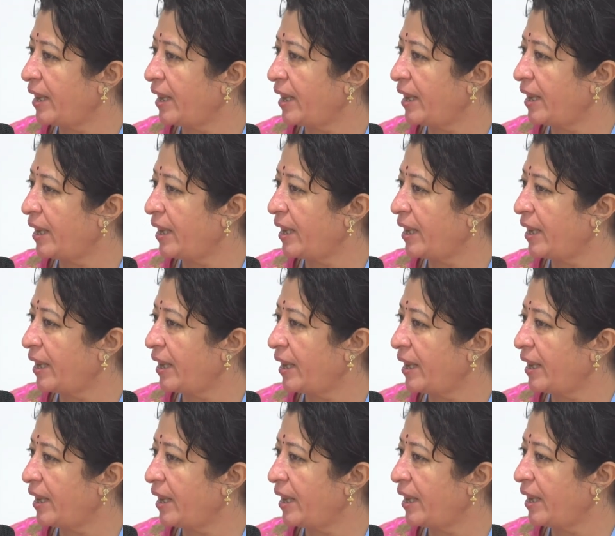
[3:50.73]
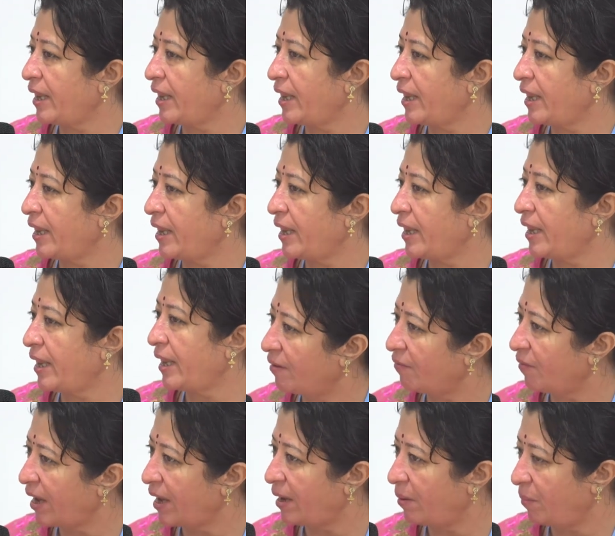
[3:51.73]
housing, living and working
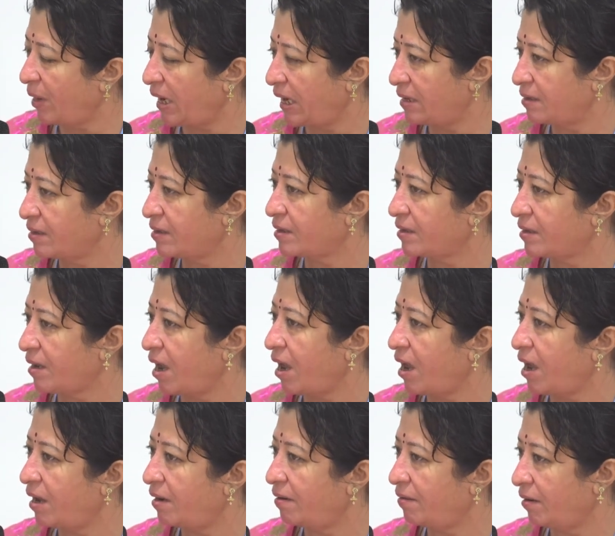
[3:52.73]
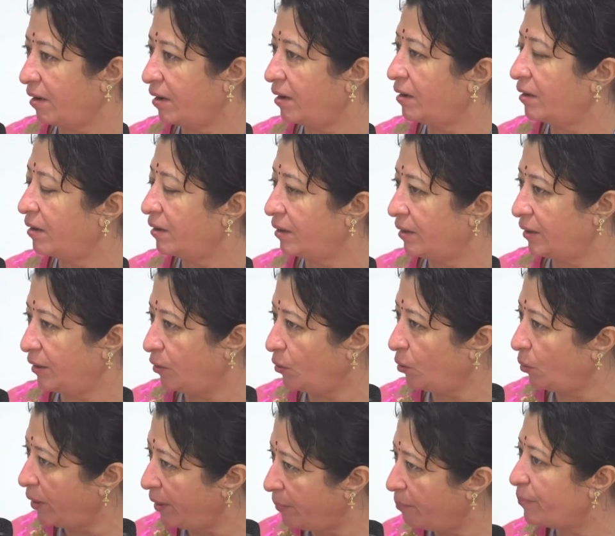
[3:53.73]
environments are,
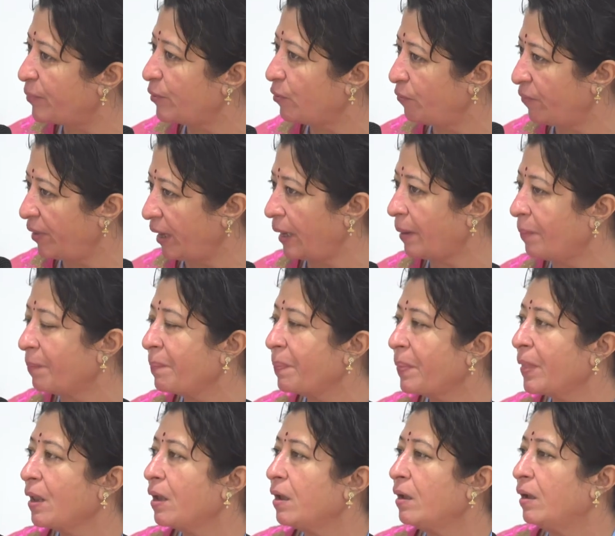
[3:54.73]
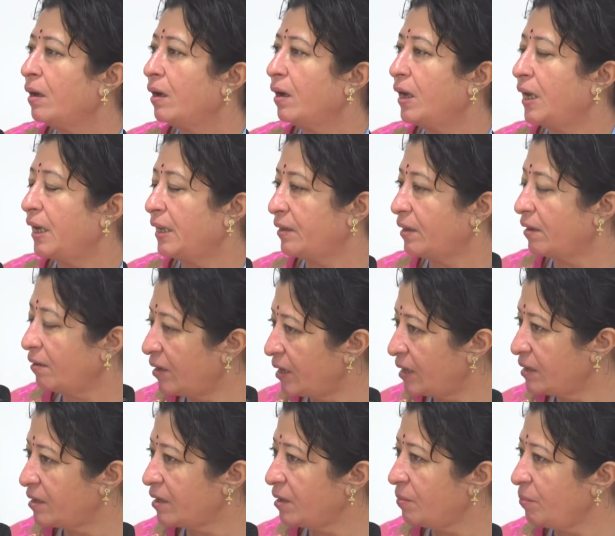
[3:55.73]
improving. And the
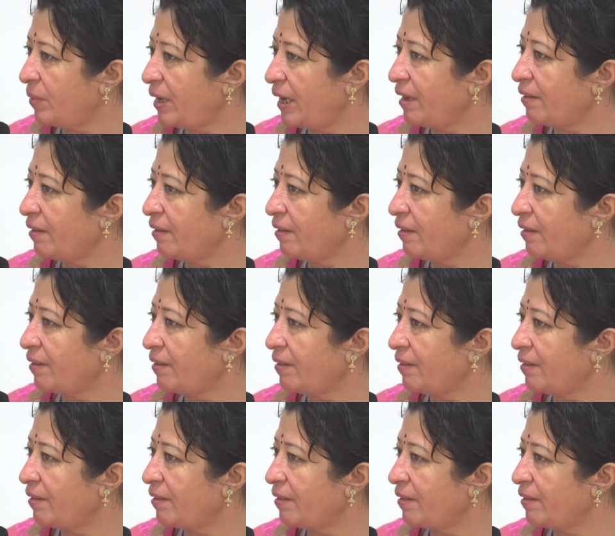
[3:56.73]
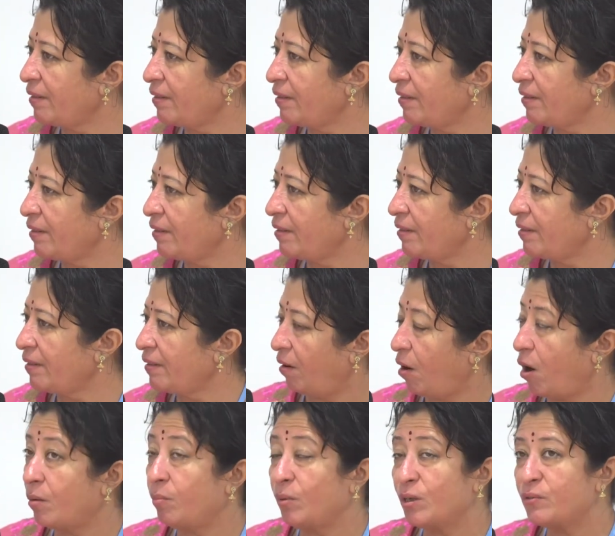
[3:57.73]
reason being that many women,
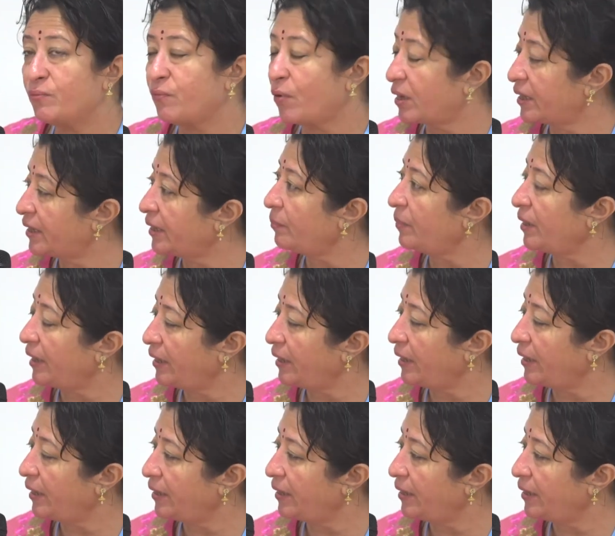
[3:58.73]
almost 40 million